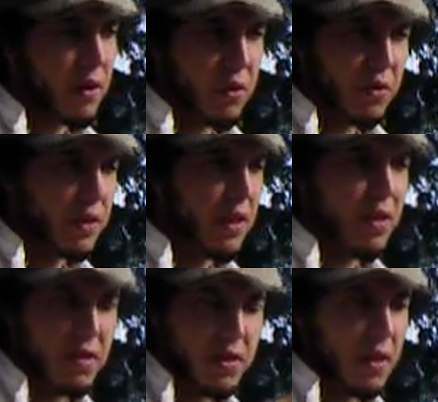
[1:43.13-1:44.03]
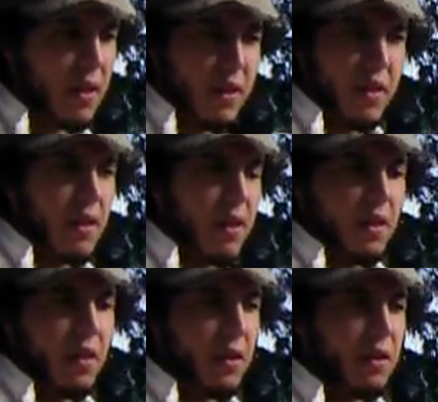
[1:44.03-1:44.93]
it, you'll see there's
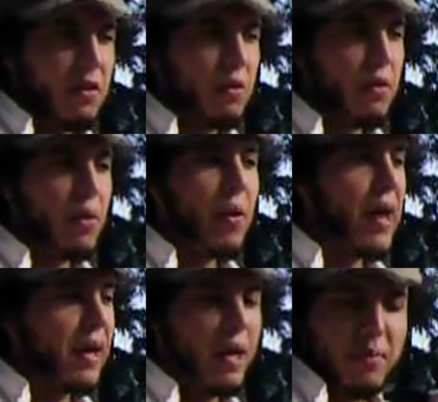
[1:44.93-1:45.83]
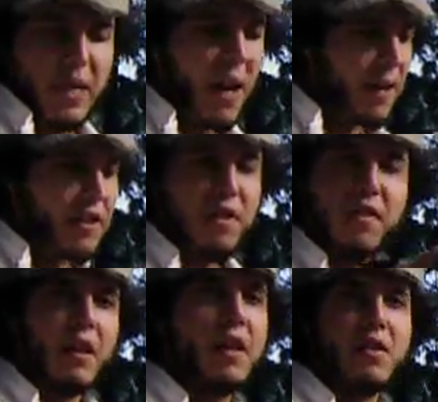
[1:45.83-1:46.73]
the way it comes out is
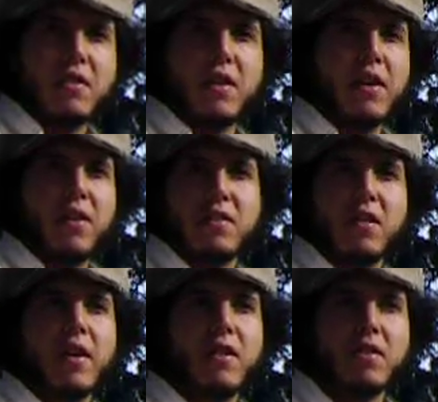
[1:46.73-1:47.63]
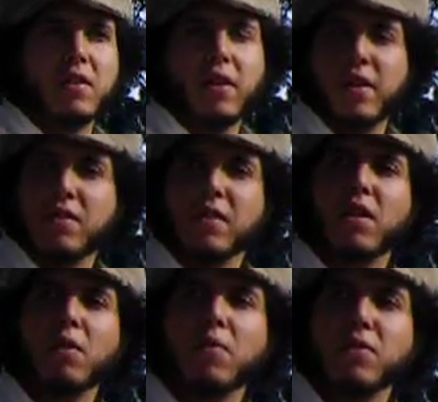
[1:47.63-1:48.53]
even layers and layers and layers and layers.
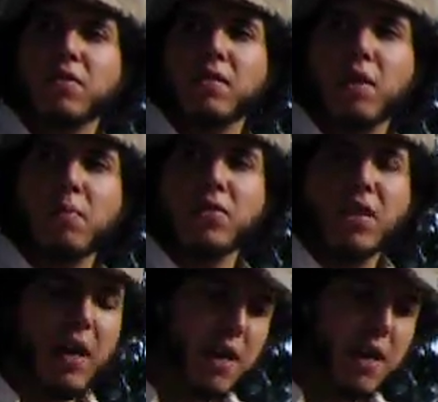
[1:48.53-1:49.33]
It almost